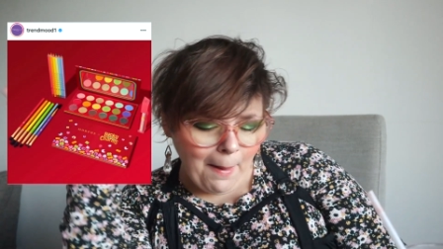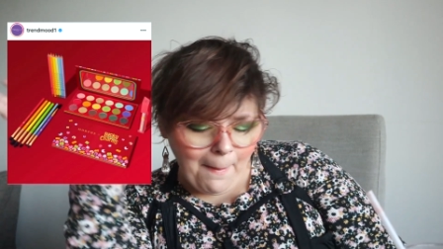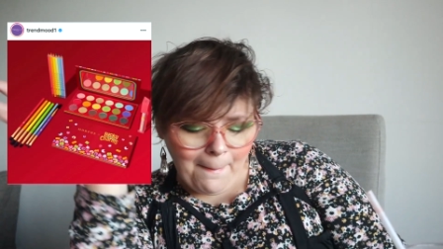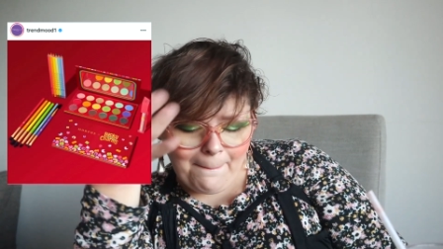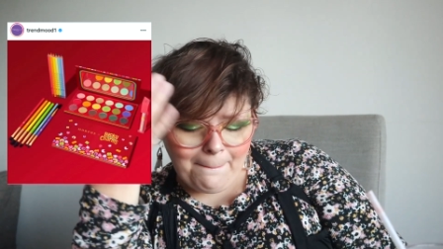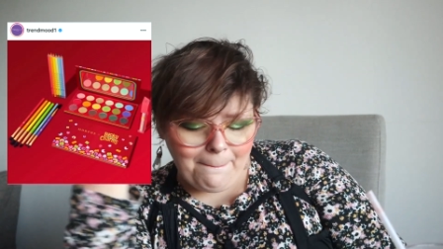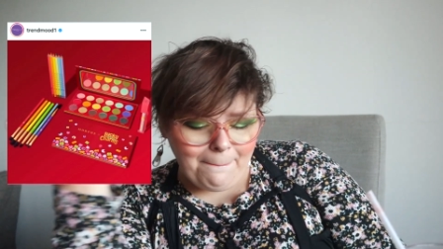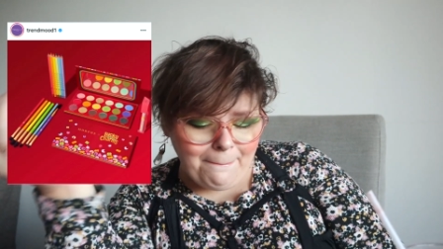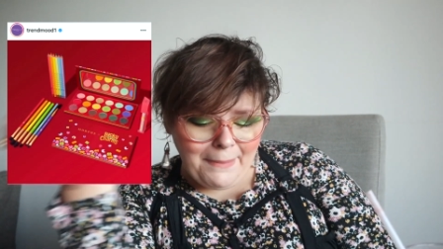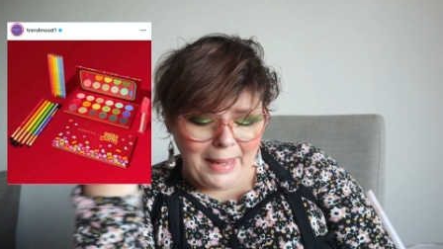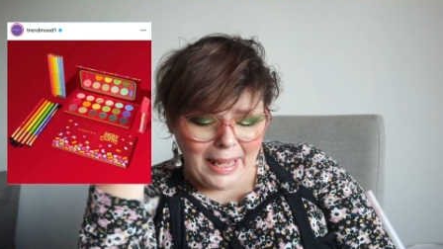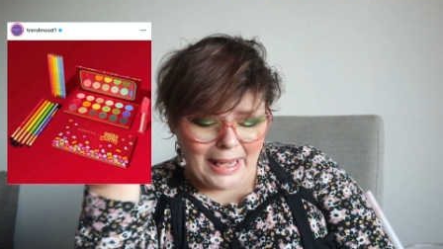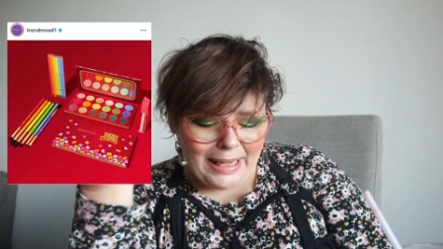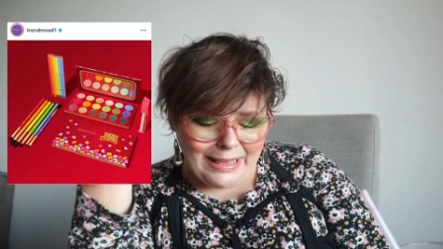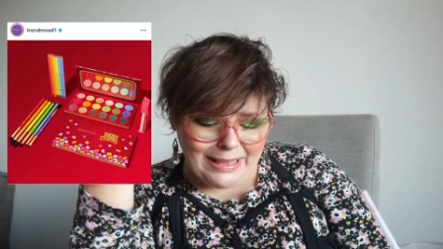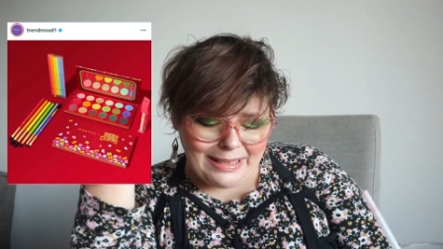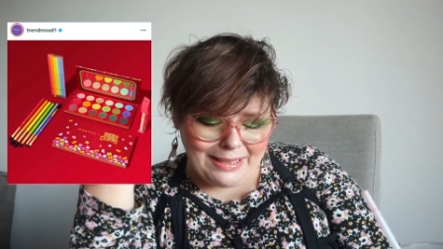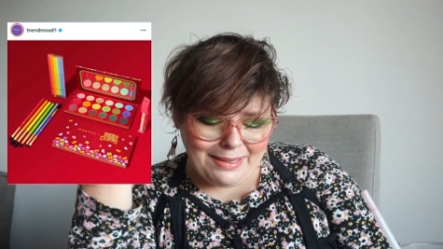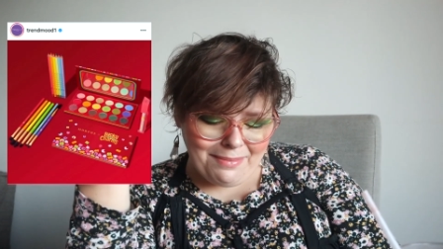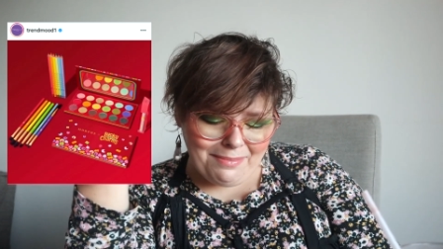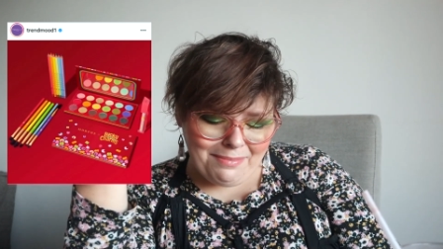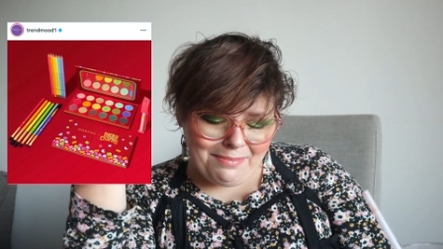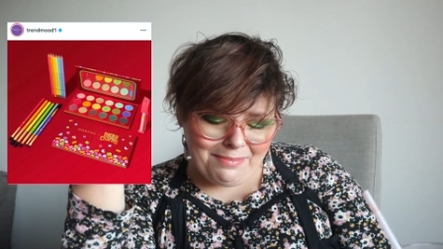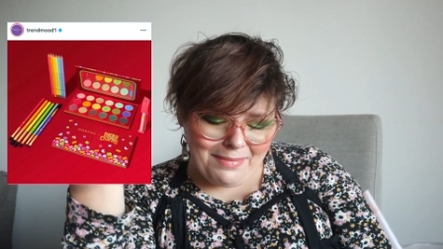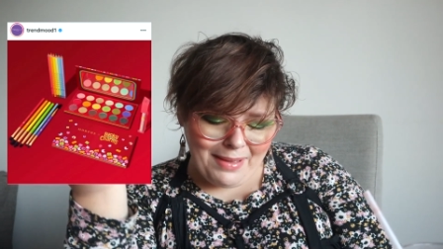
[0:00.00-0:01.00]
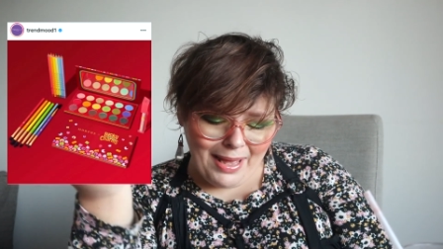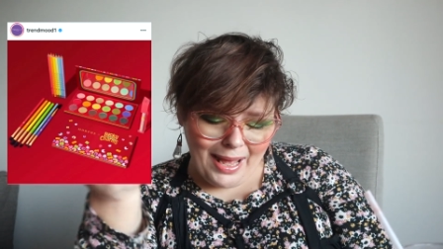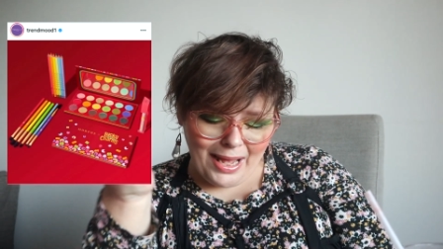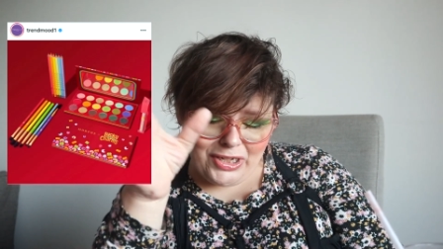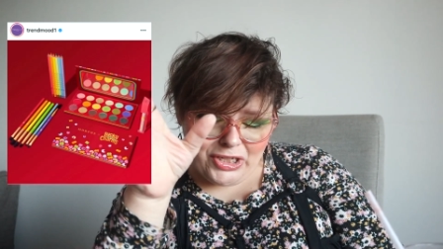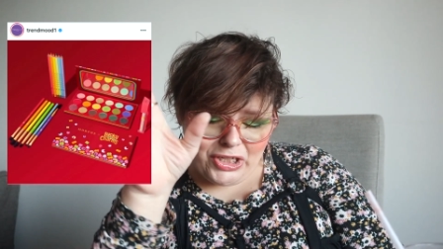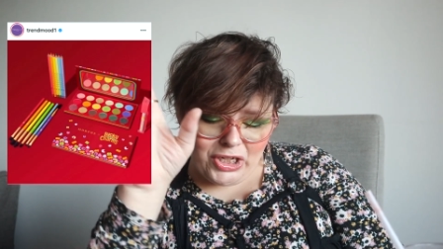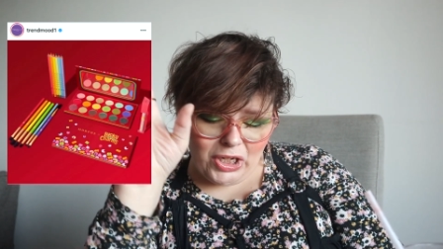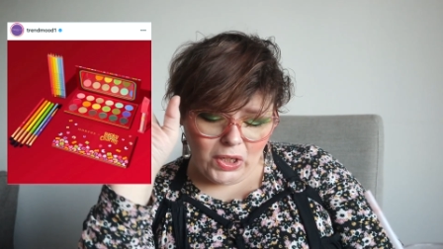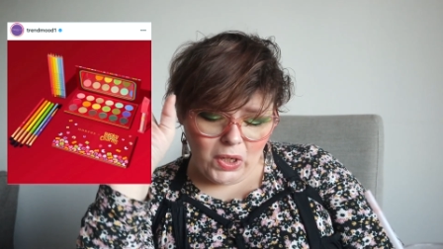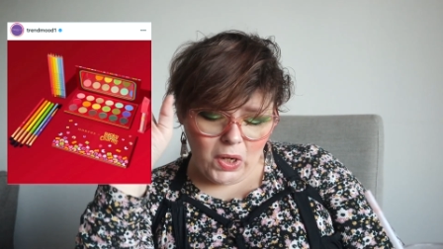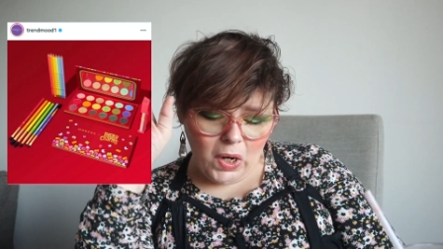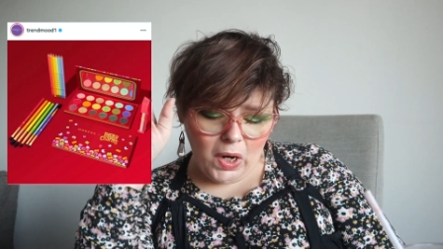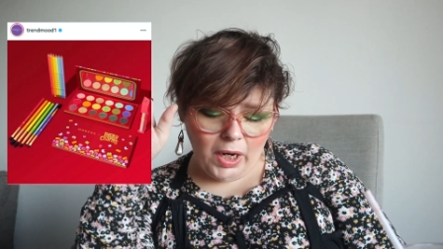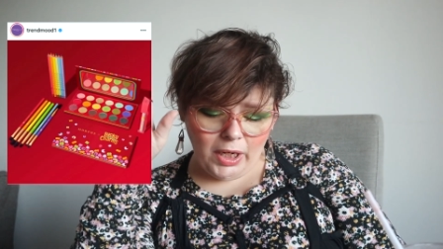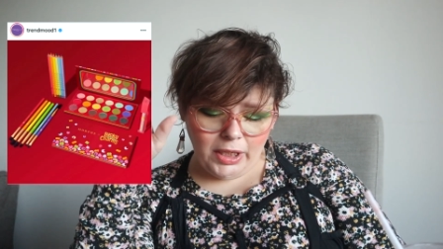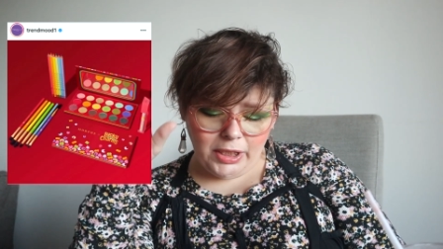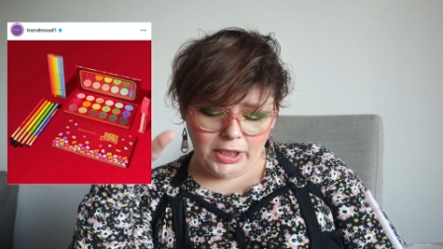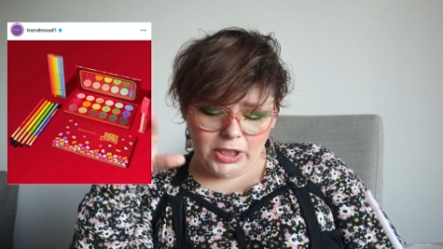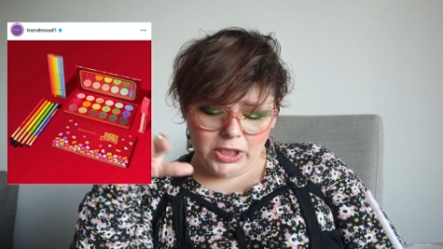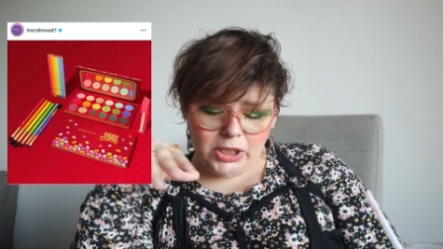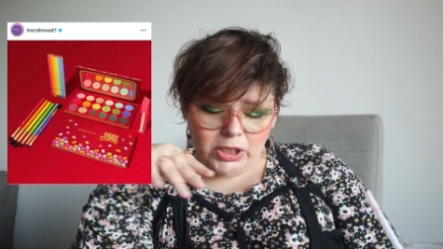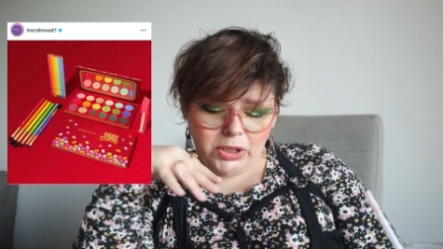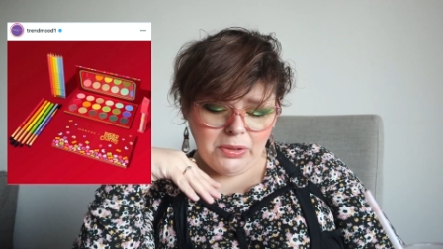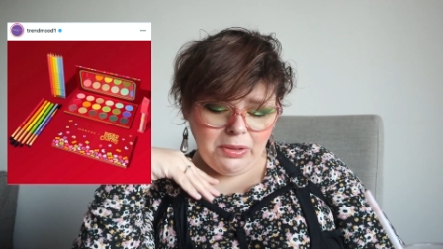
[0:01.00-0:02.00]
Make Some Magic
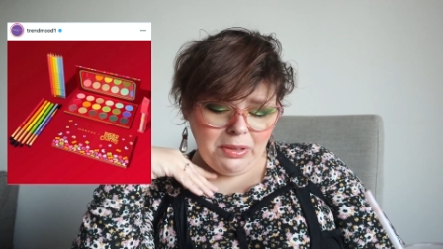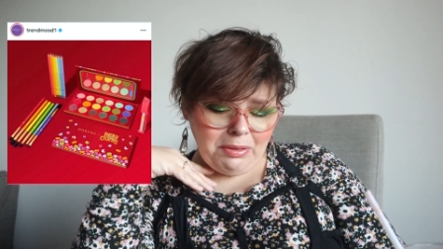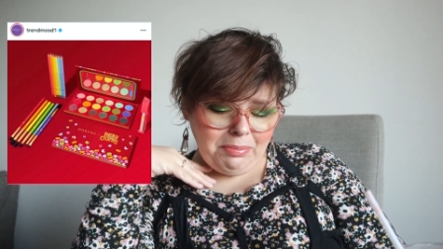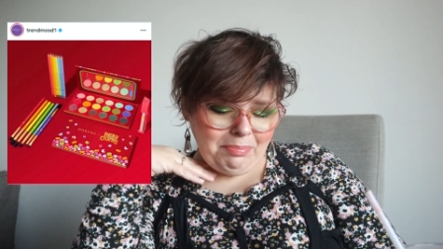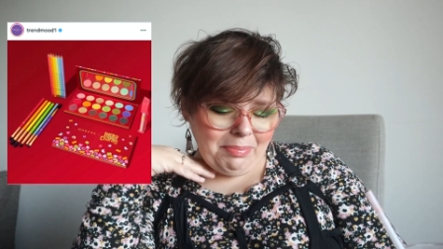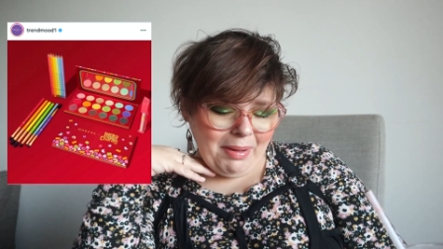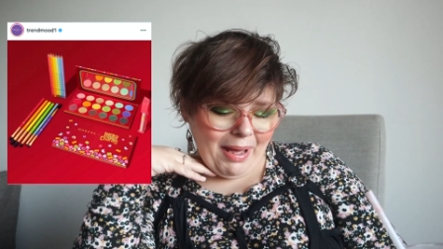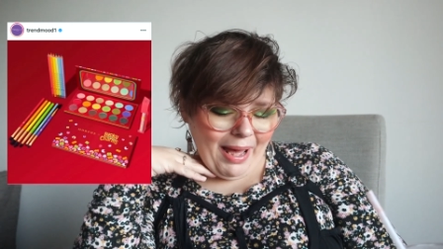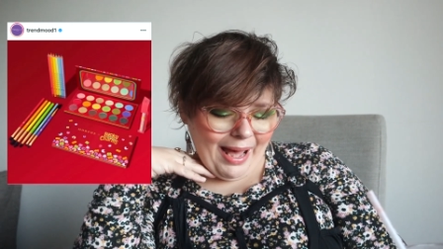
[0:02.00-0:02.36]
Artistry